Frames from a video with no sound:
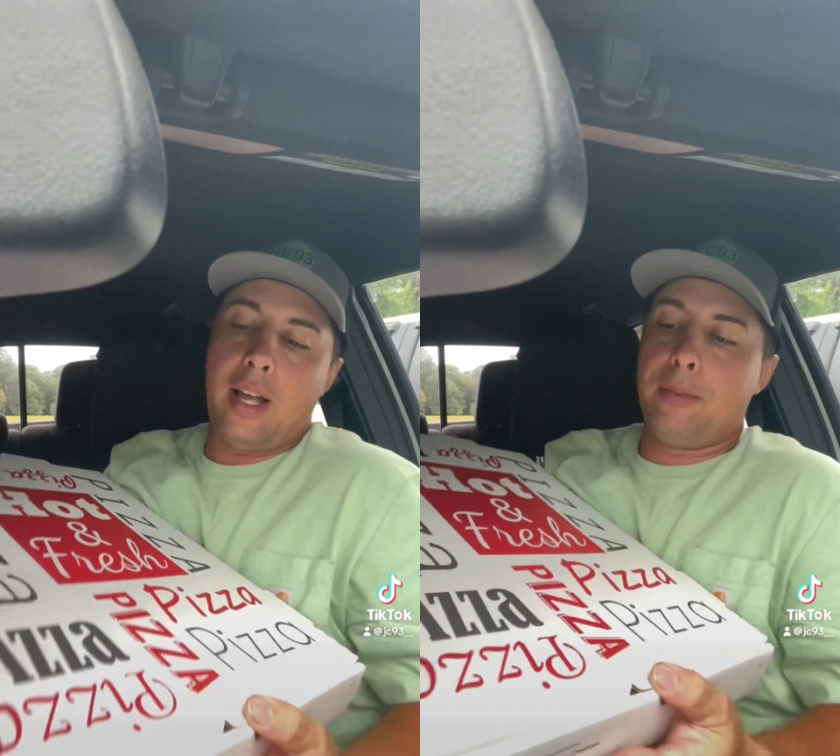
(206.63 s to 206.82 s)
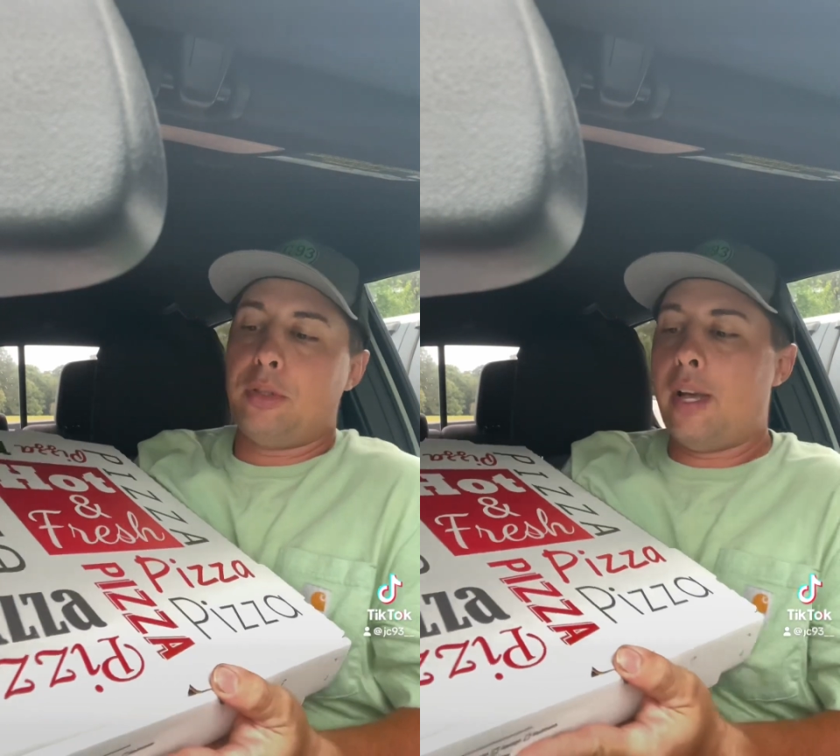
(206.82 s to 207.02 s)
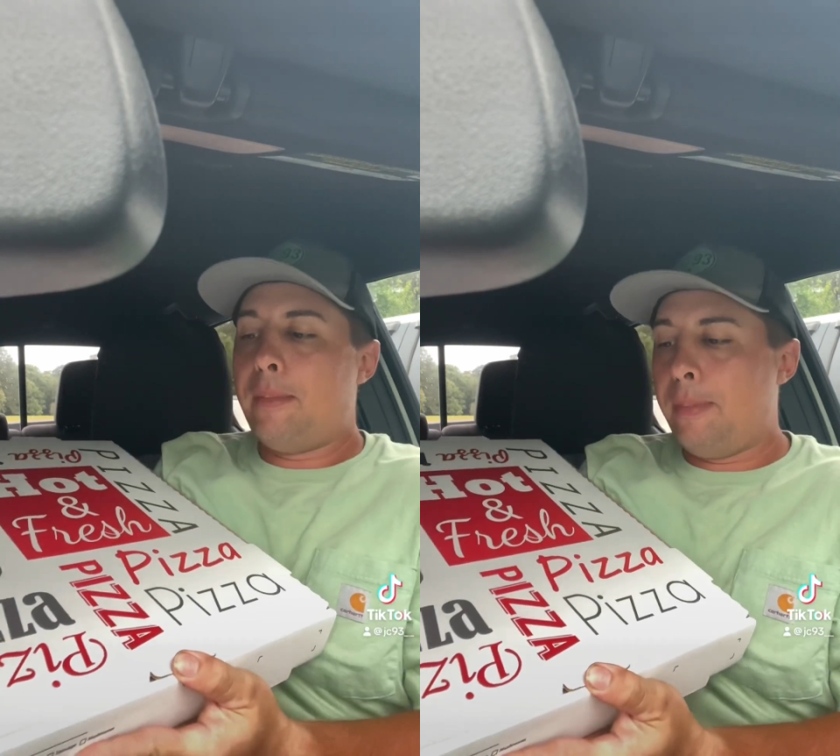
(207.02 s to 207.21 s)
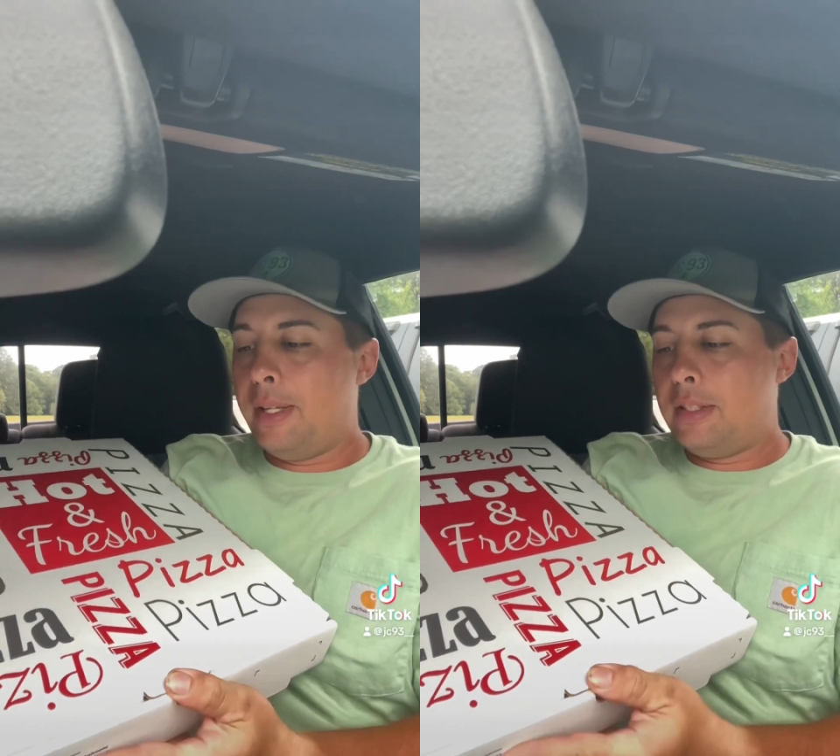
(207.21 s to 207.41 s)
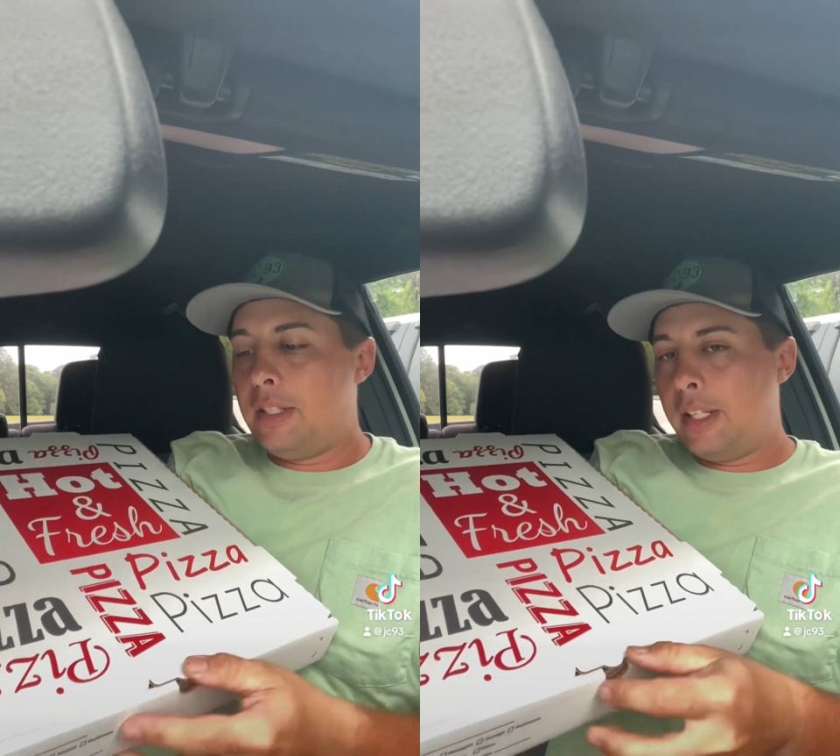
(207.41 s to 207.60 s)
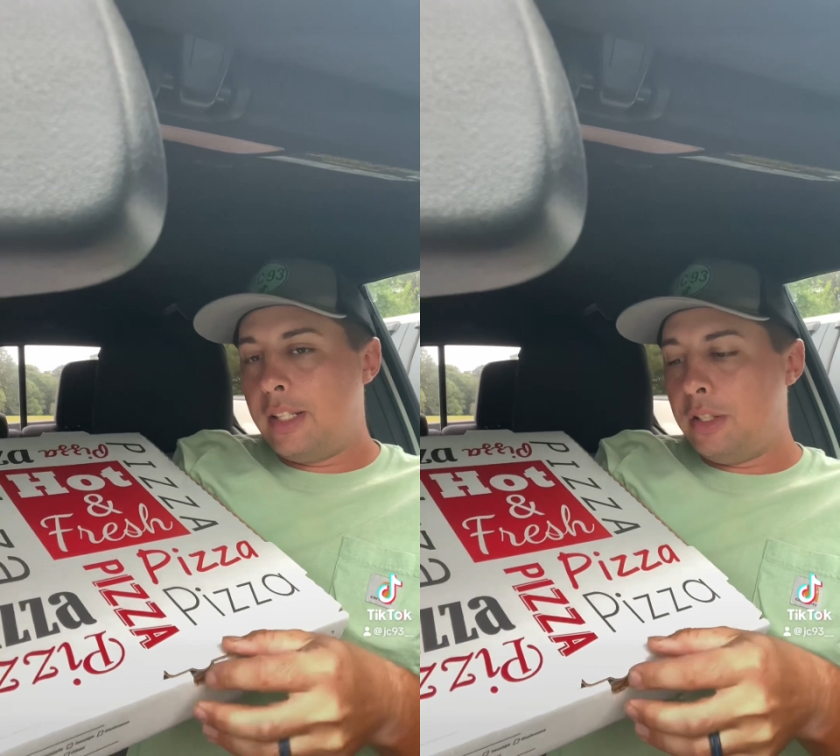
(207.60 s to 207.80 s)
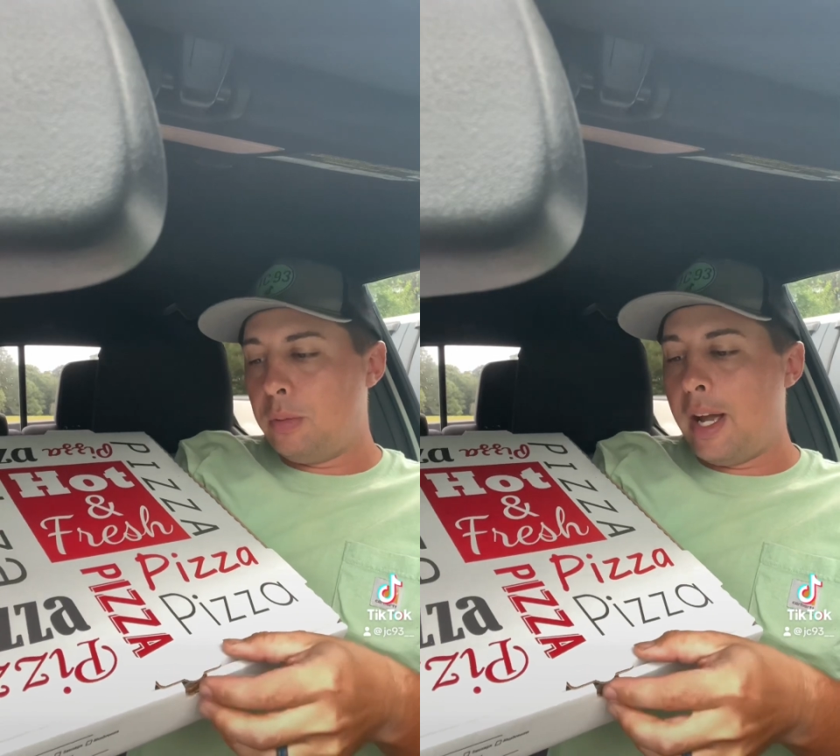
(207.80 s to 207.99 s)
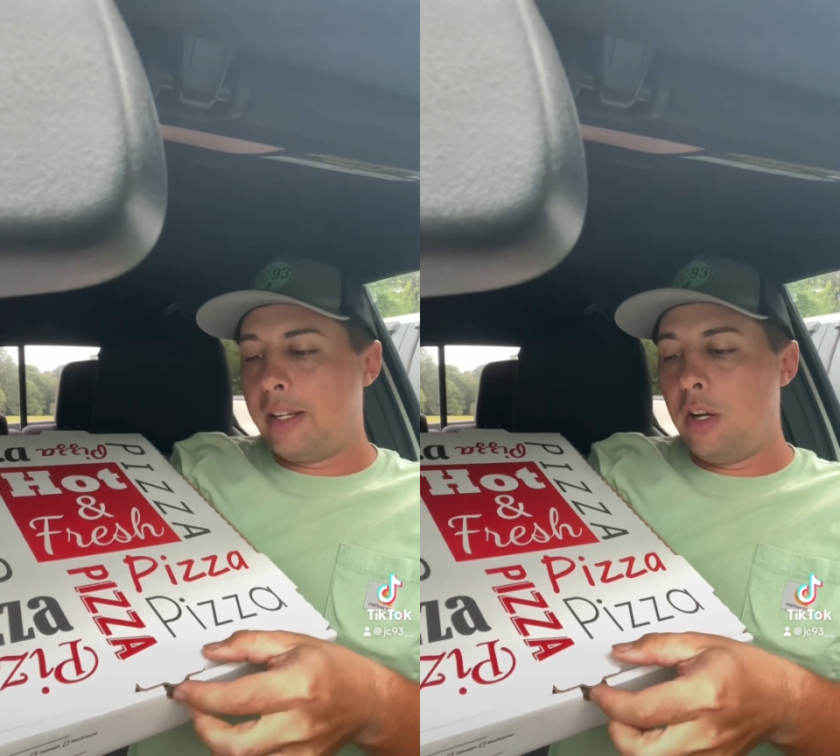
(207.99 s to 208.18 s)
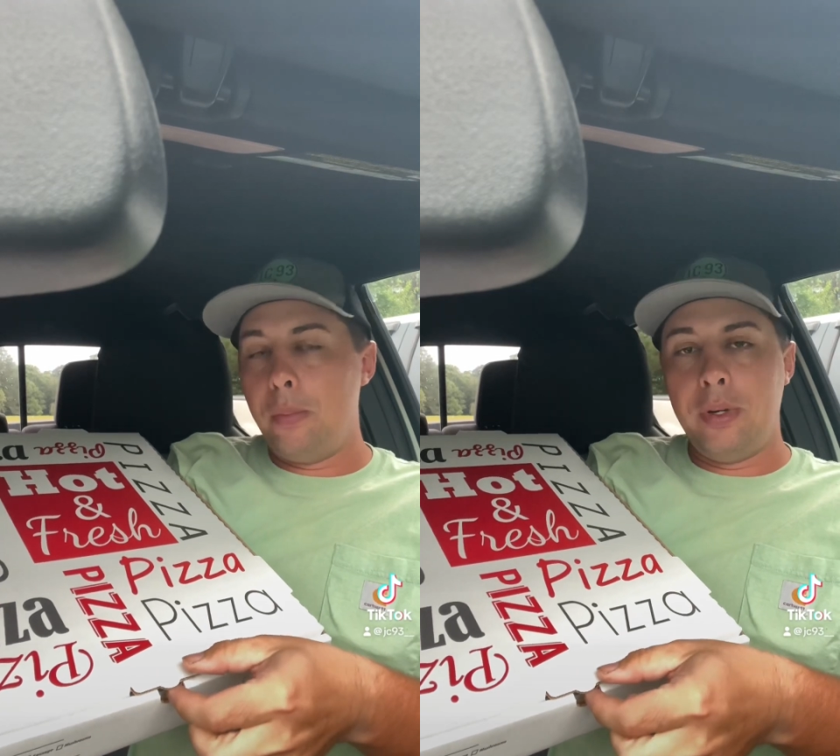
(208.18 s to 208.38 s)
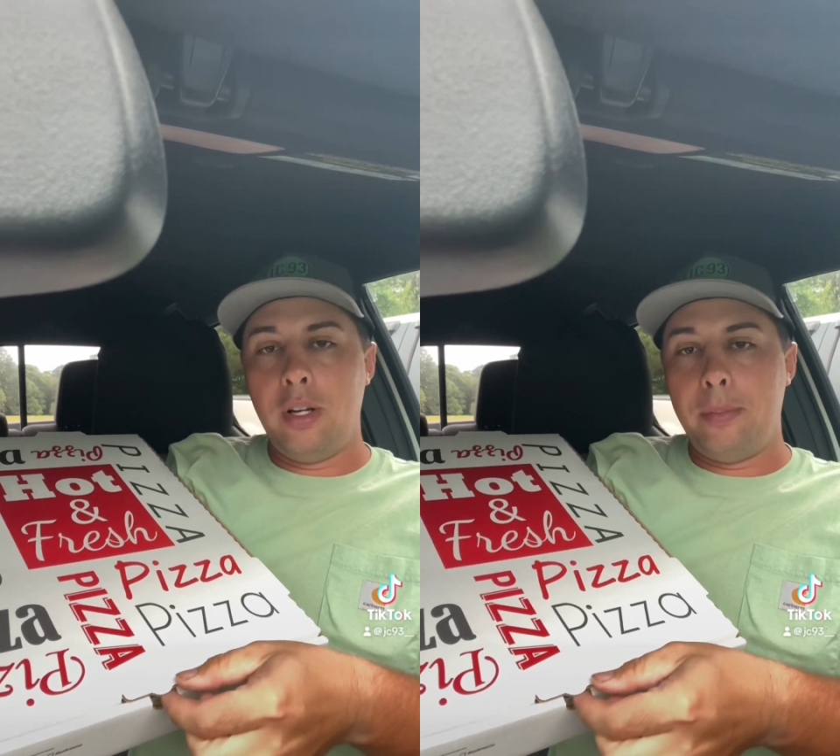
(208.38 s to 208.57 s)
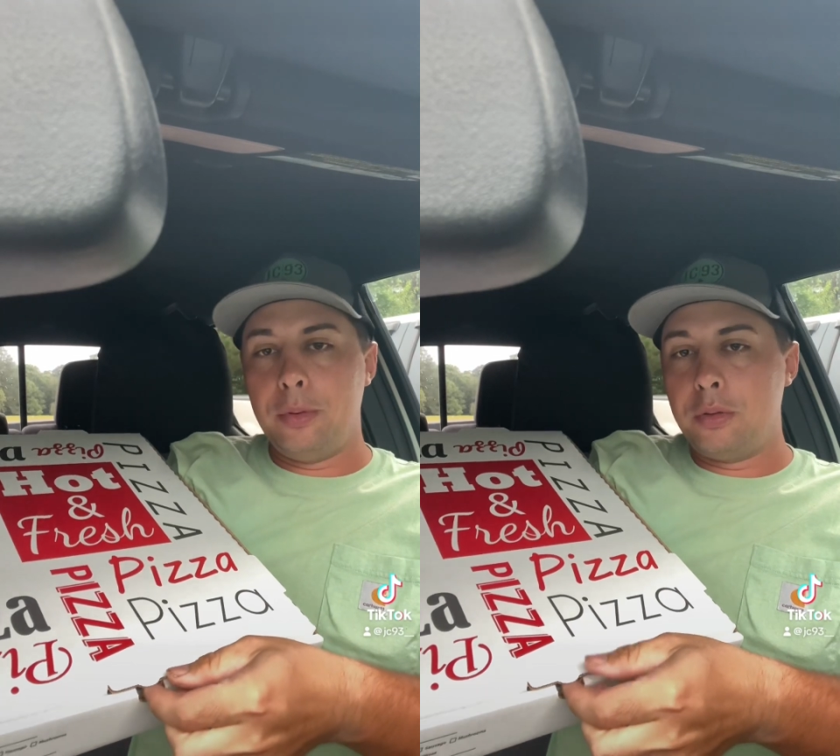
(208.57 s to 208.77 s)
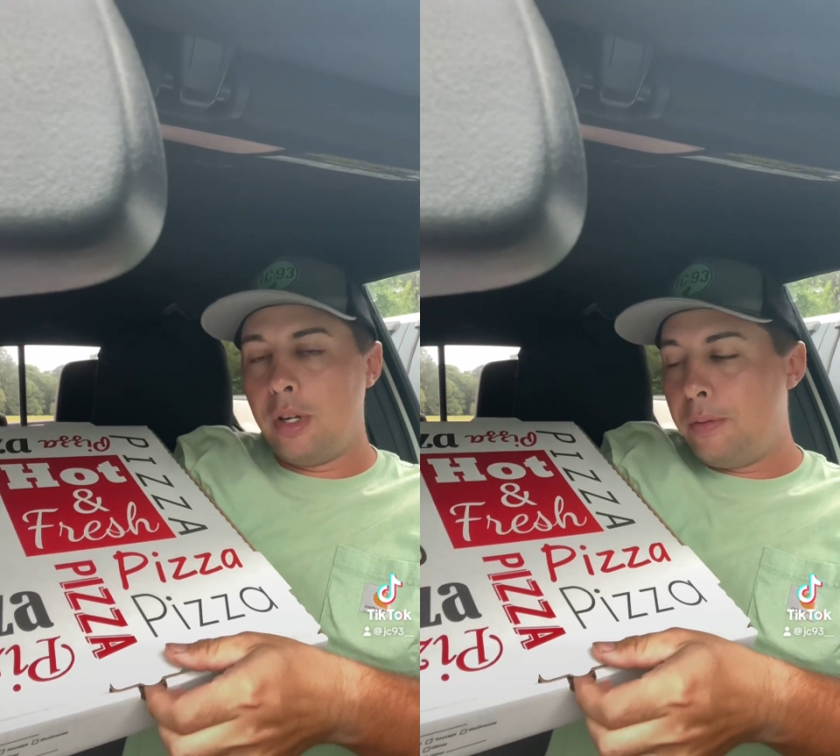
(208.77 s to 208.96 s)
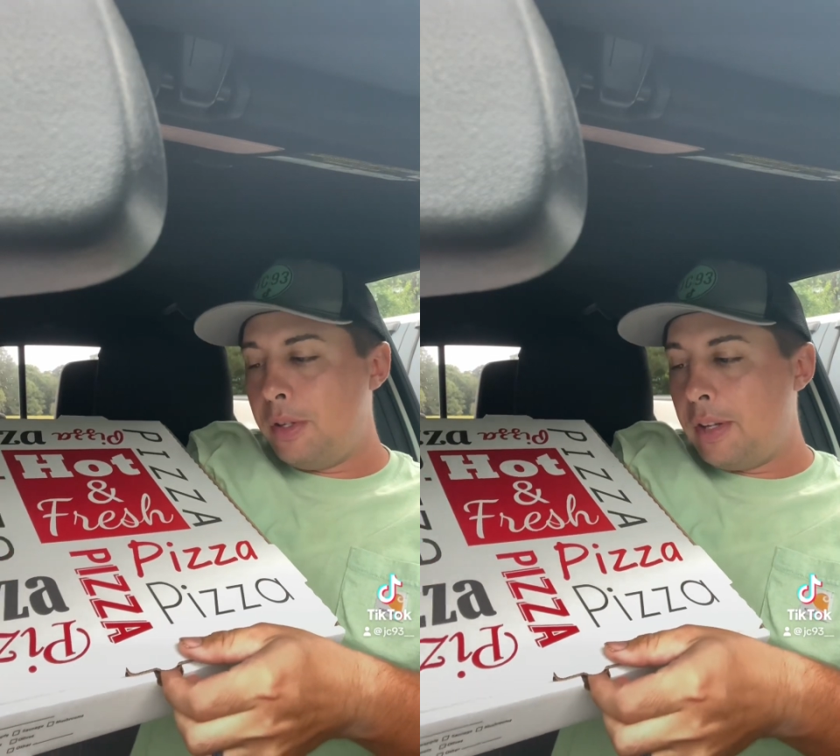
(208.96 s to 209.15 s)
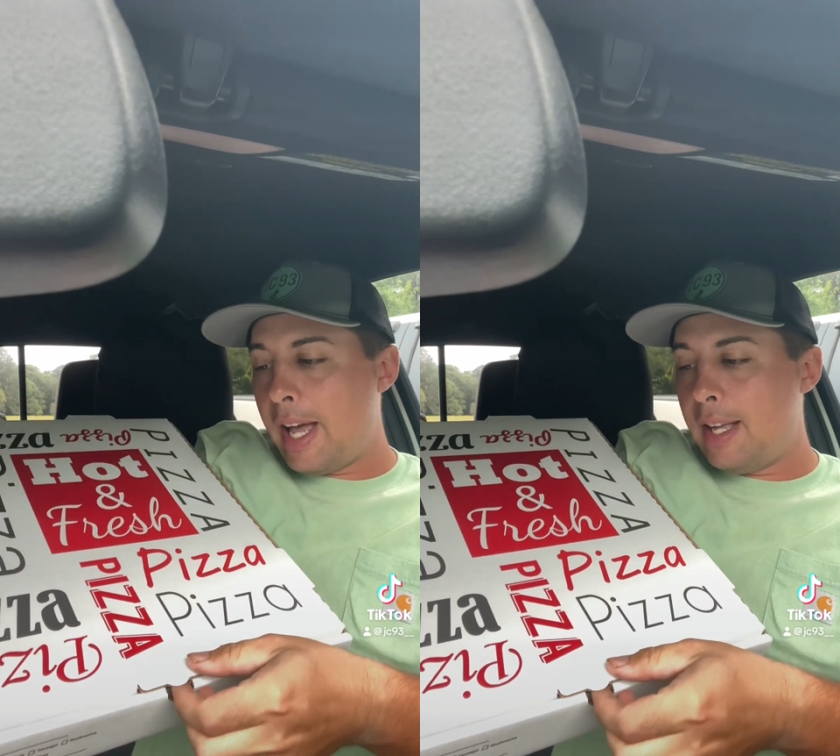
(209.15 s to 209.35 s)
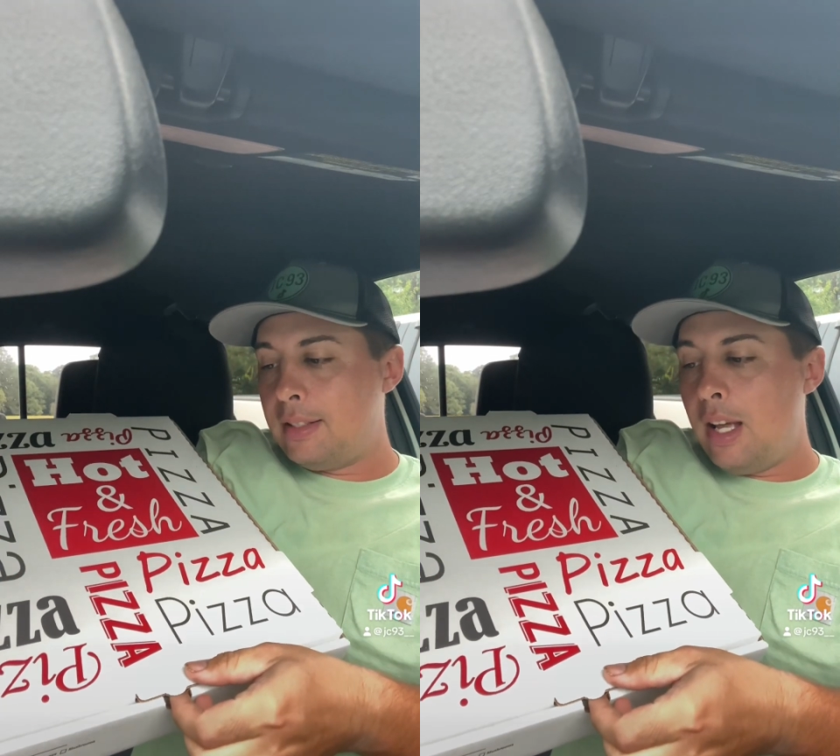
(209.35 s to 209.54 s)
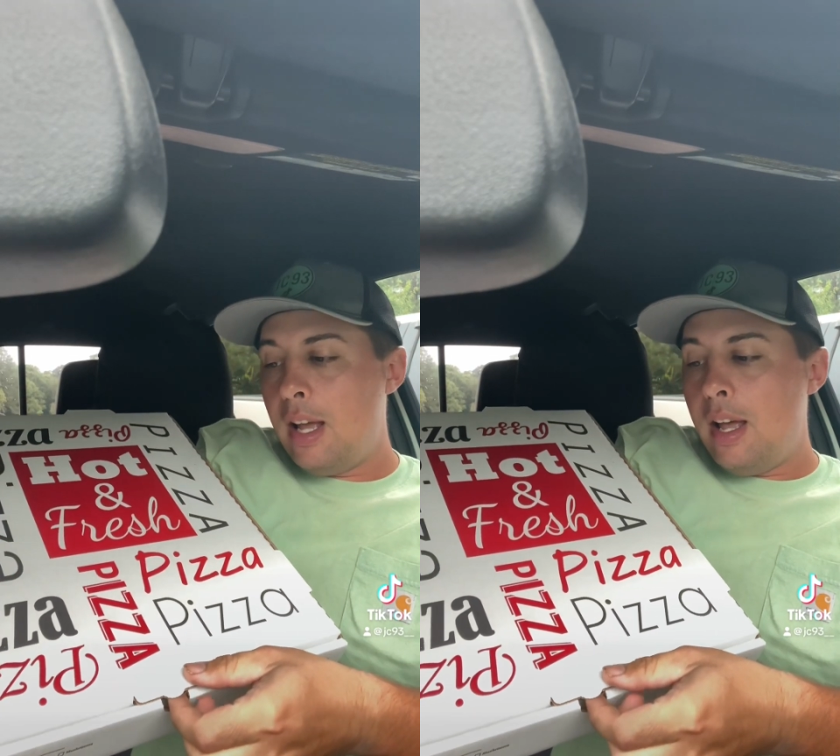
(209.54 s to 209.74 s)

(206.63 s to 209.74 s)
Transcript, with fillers: I'm trying my best to get this where I can open it up on screen for you guys.